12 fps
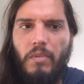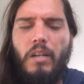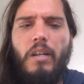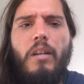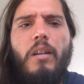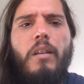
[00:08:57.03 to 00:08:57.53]

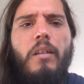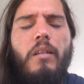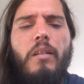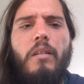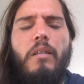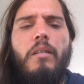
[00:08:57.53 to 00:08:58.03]

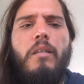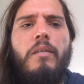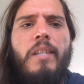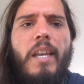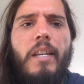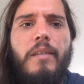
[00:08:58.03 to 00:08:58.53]
uh,
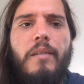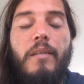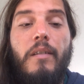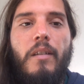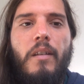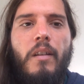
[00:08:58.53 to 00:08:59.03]

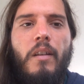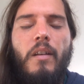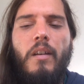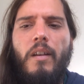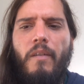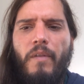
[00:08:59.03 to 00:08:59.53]
text,
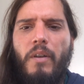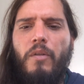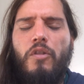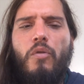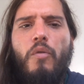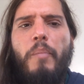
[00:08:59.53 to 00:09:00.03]
a very
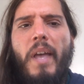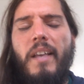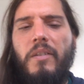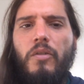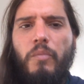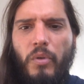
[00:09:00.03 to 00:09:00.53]
short
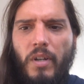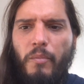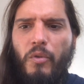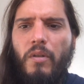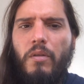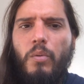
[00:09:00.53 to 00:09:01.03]
passage, but
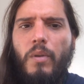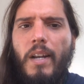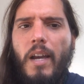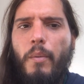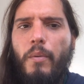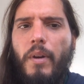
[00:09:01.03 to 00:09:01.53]
I'm going to
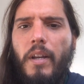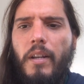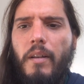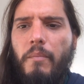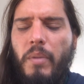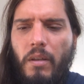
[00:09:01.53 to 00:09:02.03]
elaborate
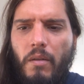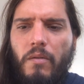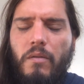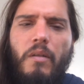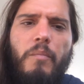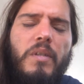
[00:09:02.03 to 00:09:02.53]
it
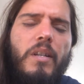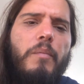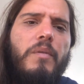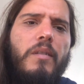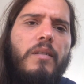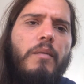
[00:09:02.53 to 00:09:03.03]
because
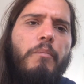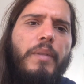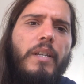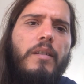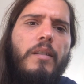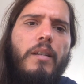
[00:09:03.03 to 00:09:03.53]
sometimes in
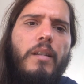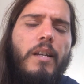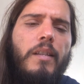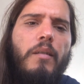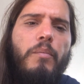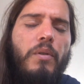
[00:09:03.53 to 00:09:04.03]
simplicity
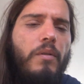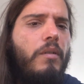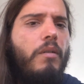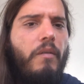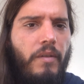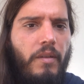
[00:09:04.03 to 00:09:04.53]
and the
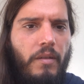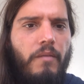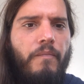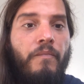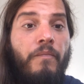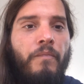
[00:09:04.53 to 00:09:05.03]
beauty
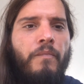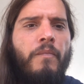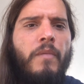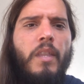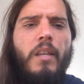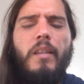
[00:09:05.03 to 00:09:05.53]
it,
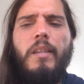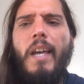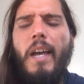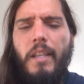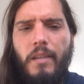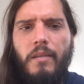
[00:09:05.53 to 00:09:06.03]

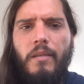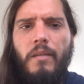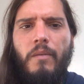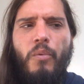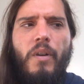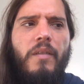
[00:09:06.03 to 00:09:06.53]
that's
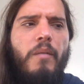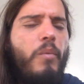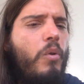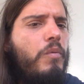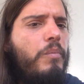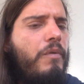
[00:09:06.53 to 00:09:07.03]
where the
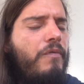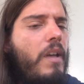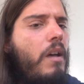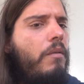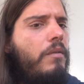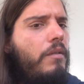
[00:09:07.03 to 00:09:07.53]
most
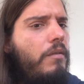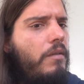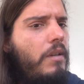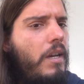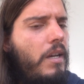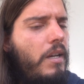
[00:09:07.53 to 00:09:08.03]

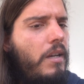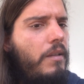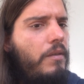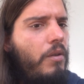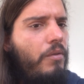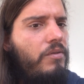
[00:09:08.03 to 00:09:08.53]
profound uh,
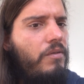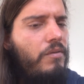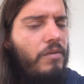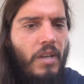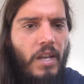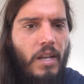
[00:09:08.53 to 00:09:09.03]

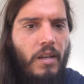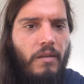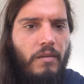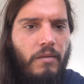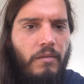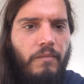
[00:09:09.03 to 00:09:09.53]
notions are.
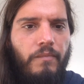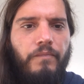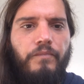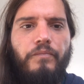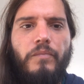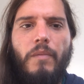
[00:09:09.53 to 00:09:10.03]

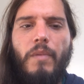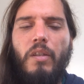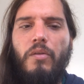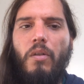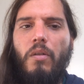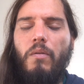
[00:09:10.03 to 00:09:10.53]

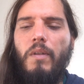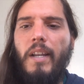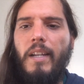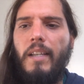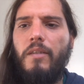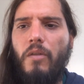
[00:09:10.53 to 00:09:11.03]
So
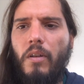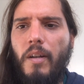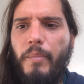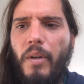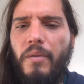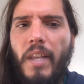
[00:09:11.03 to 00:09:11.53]
let, let's talk
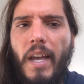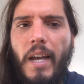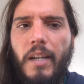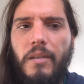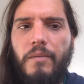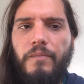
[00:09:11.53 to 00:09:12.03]
about
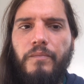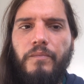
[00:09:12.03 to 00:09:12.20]
that.